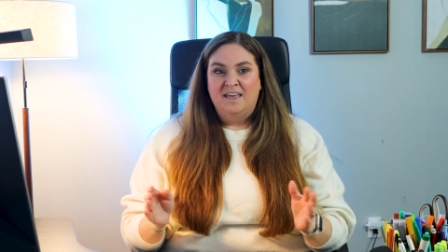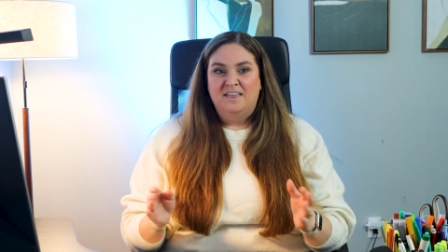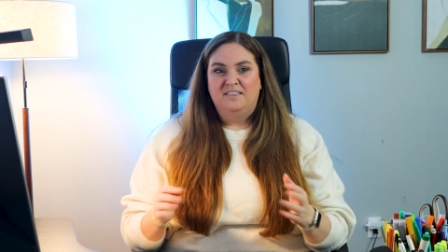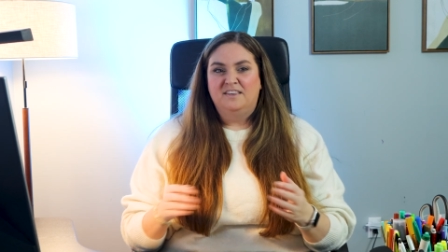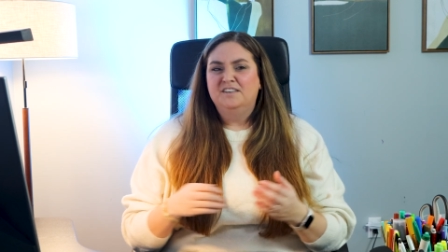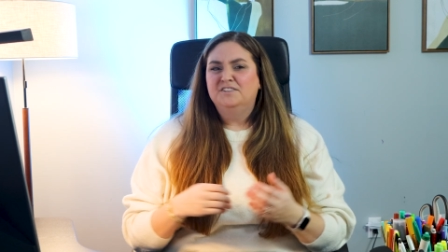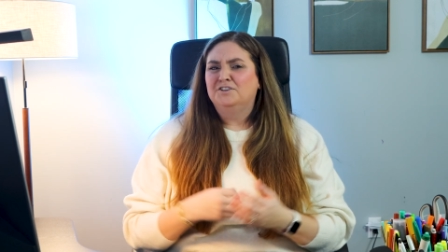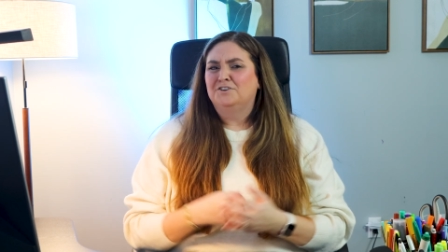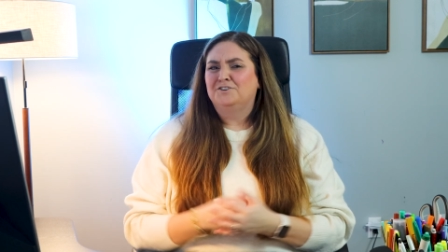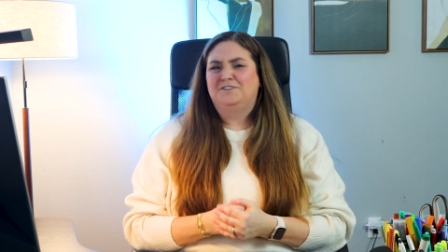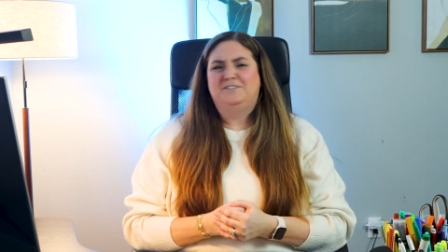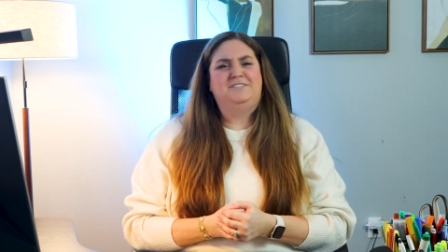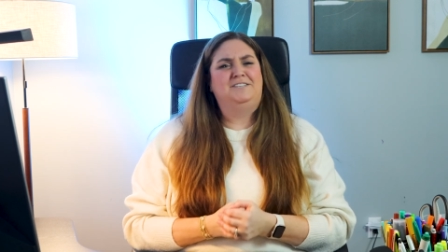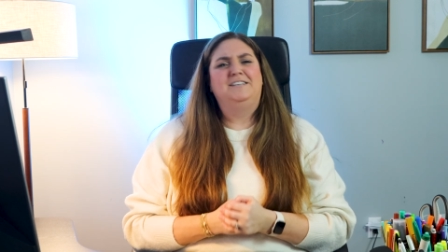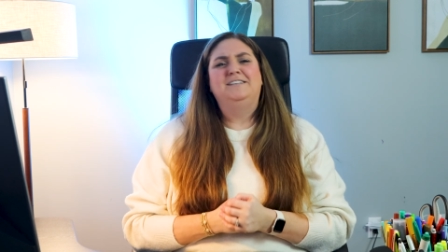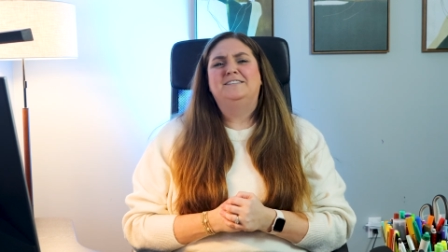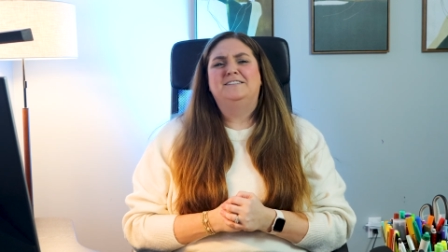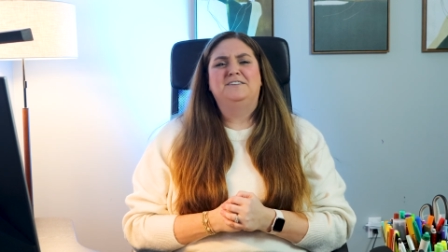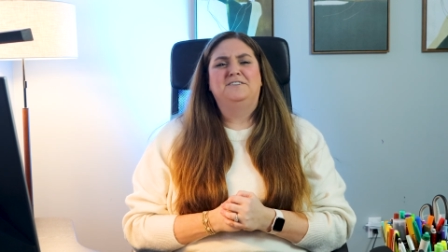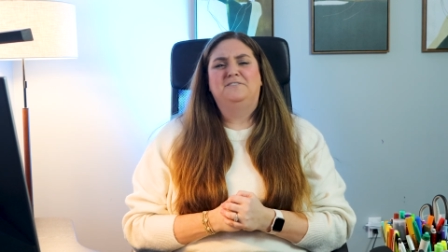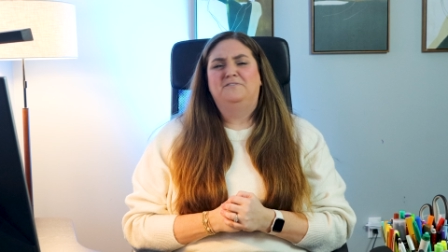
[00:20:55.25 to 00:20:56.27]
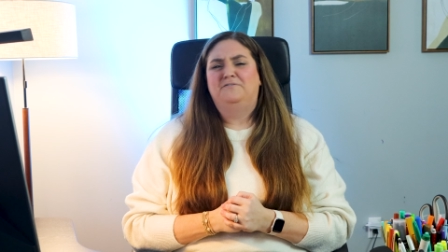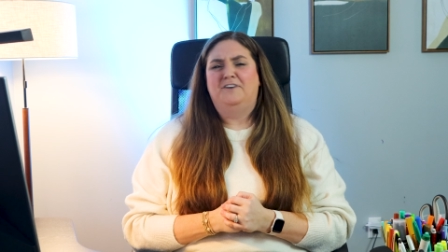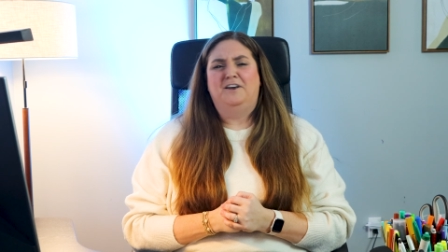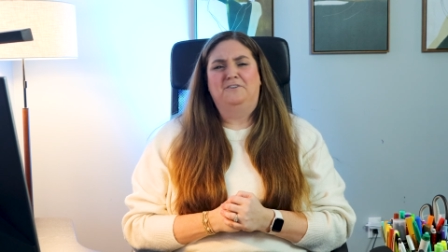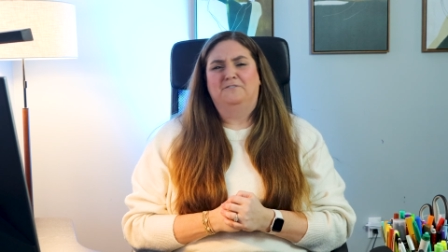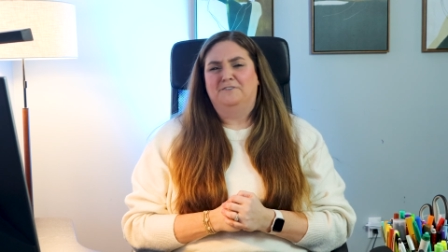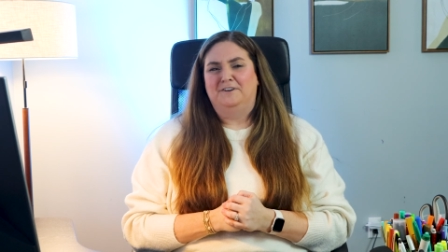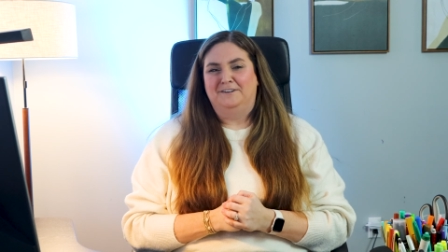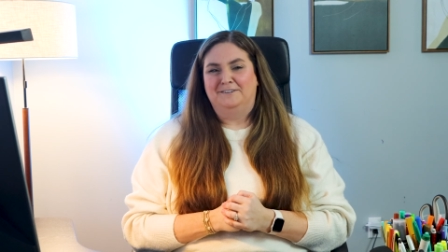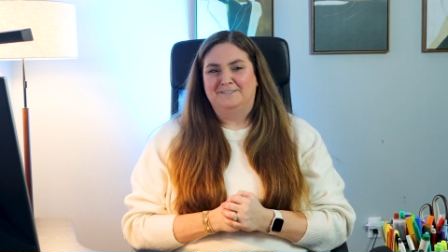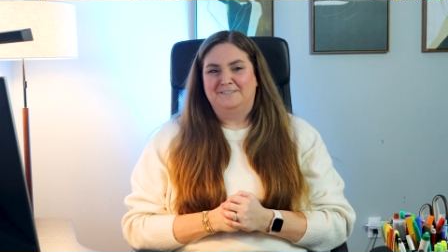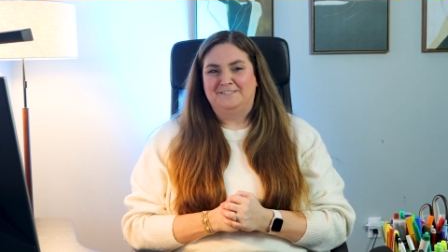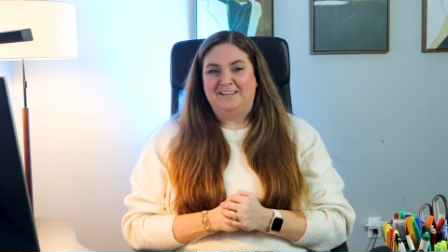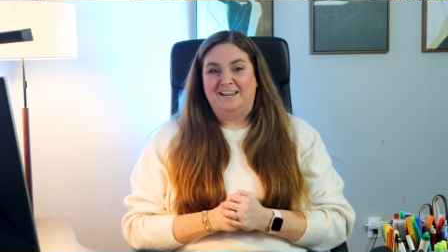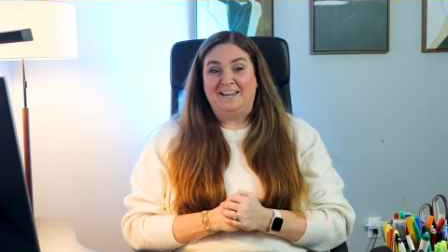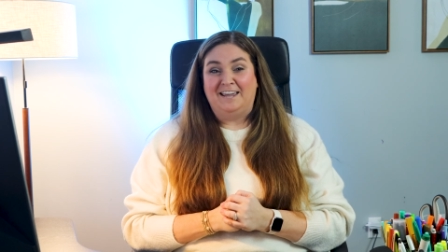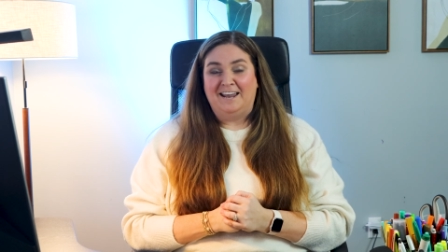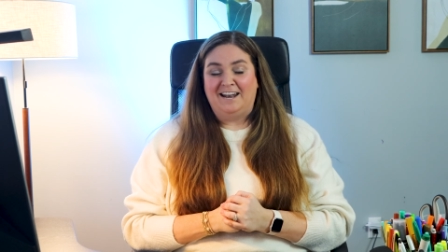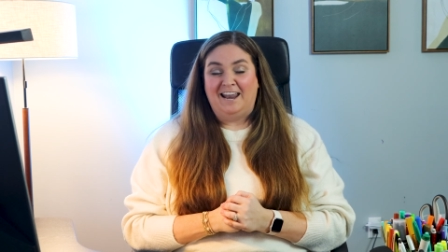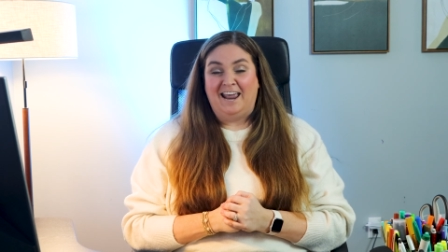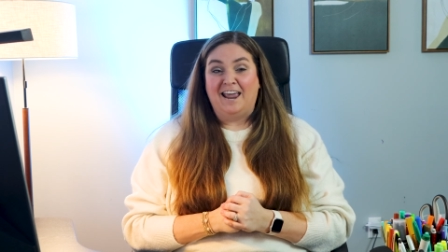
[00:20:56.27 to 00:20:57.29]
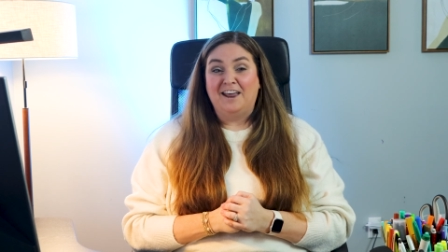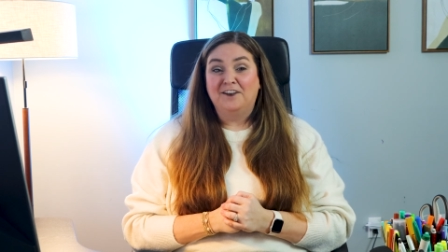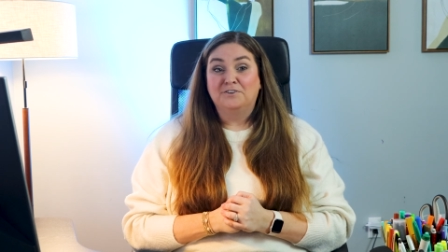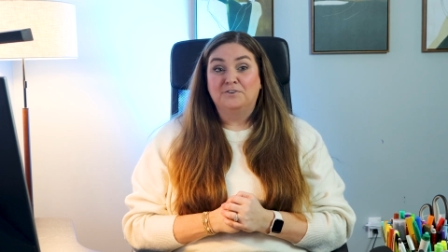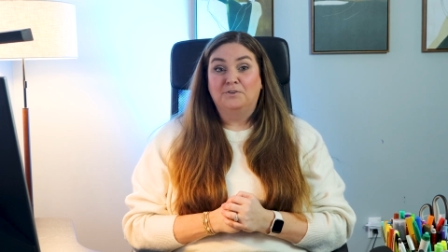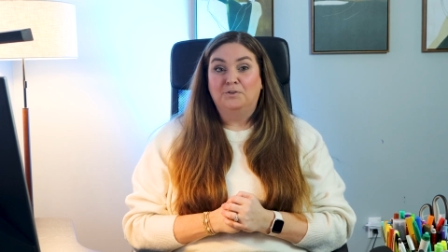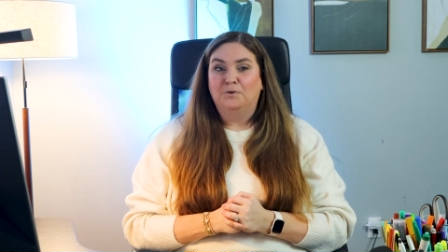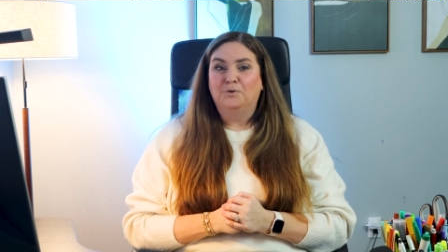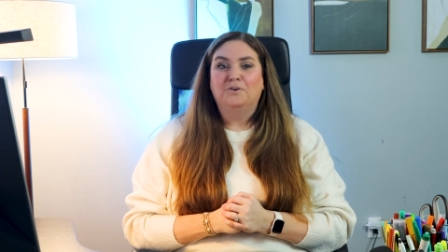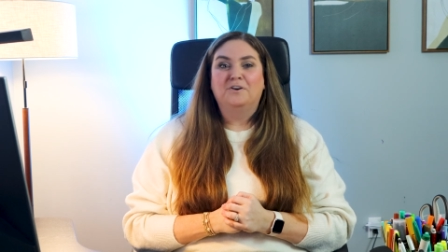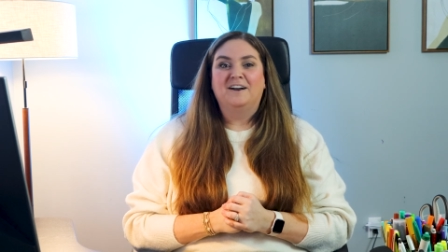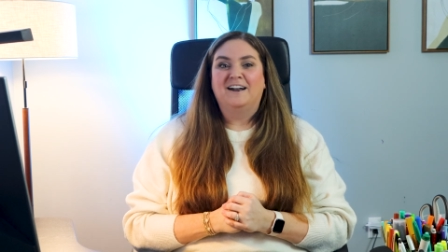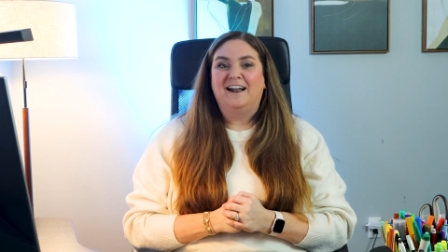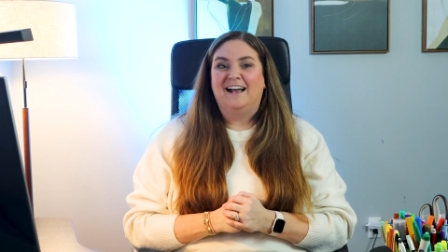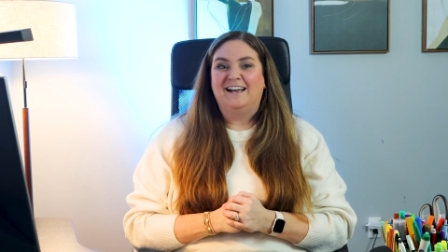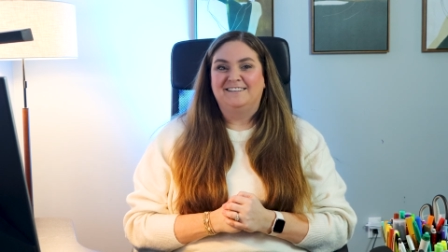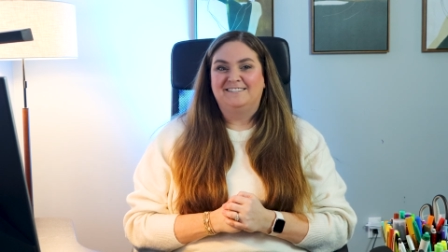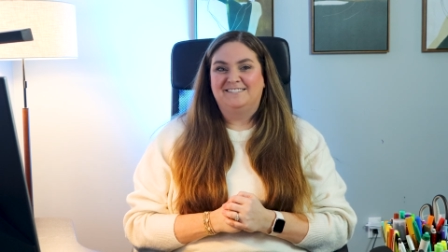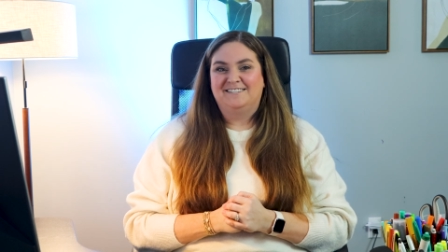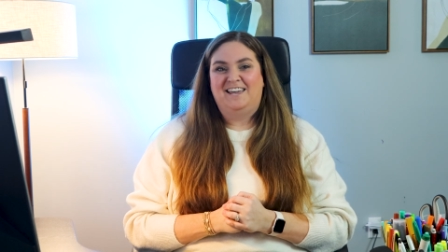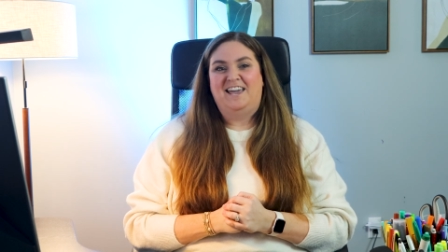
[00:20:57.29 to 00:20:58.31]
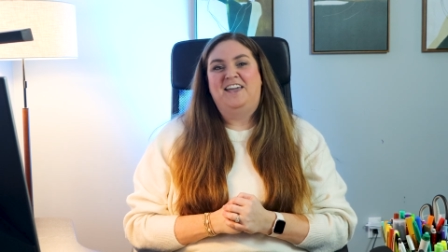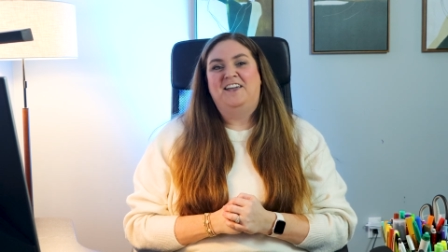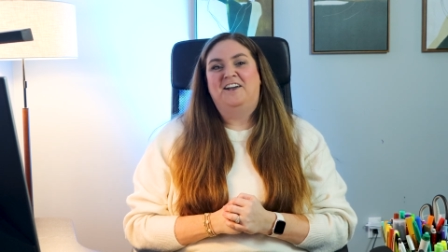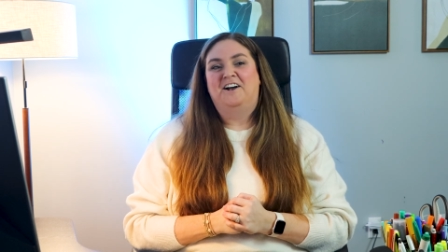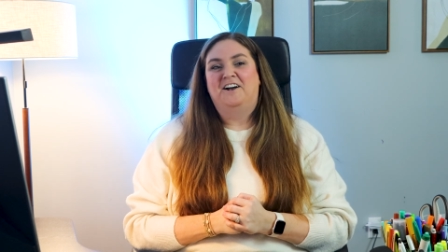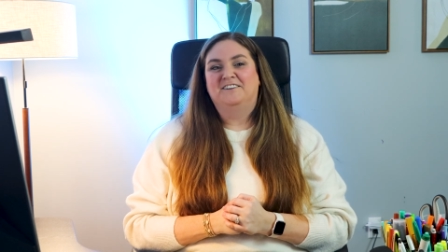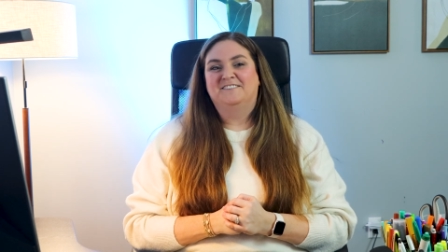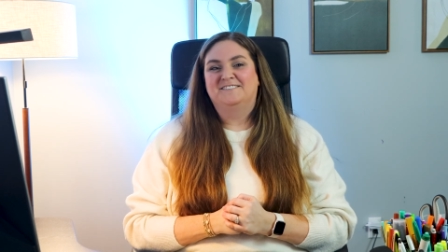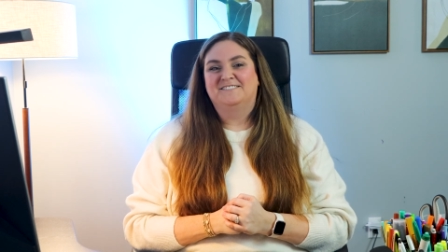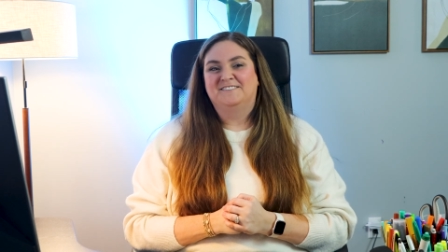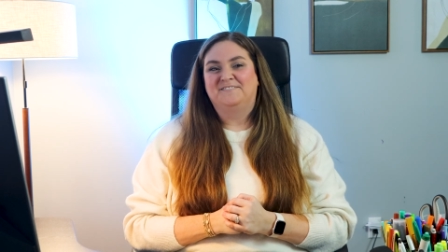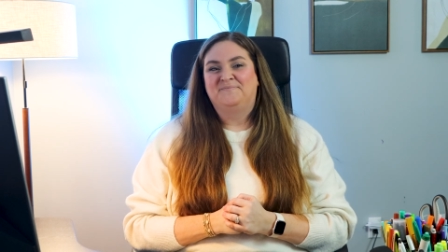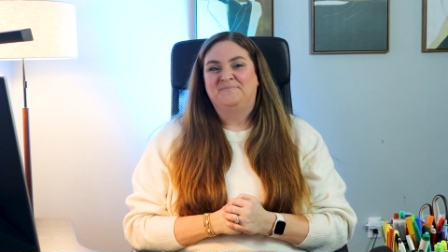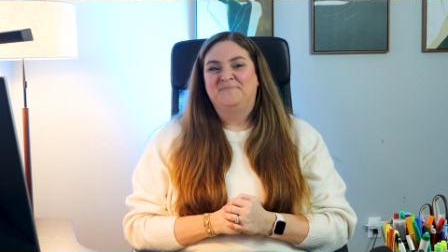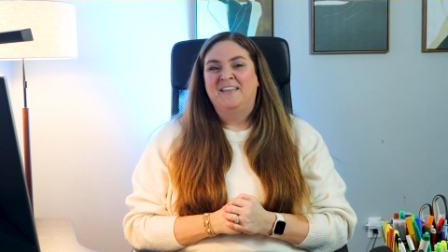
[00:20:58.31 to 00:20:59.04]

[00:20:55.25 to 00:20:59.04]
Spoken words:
These are seasoned veterans and can handle organized chaos.